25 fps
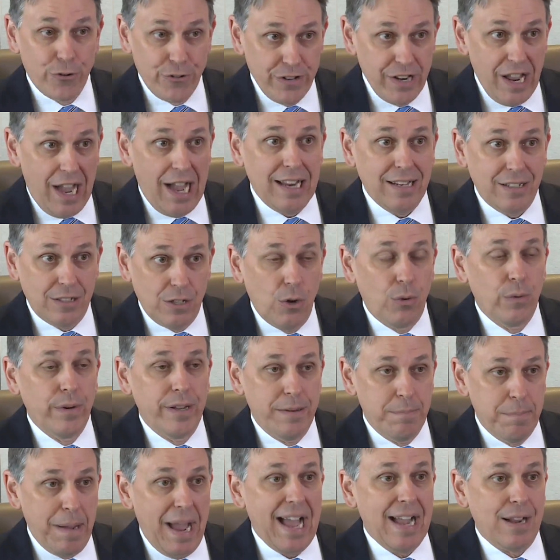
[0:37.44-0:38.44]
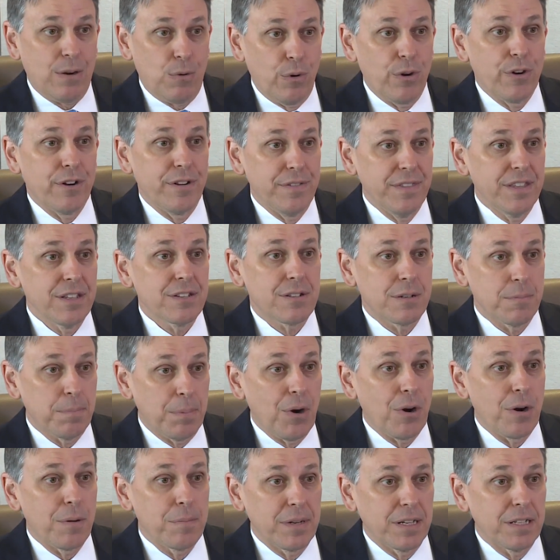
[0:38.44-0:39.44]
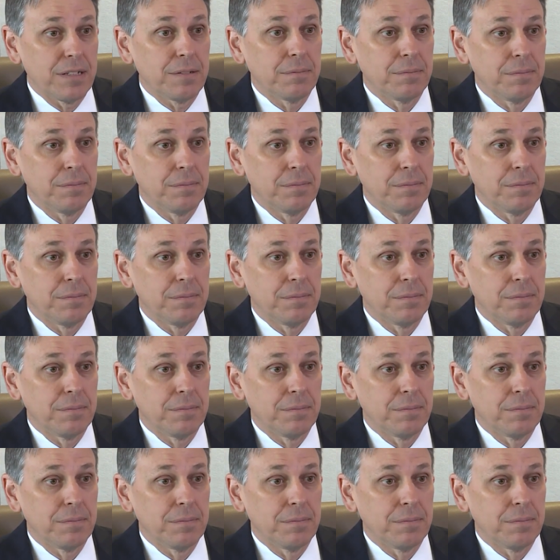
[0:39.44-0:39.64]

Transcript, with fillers: not going backward in this department.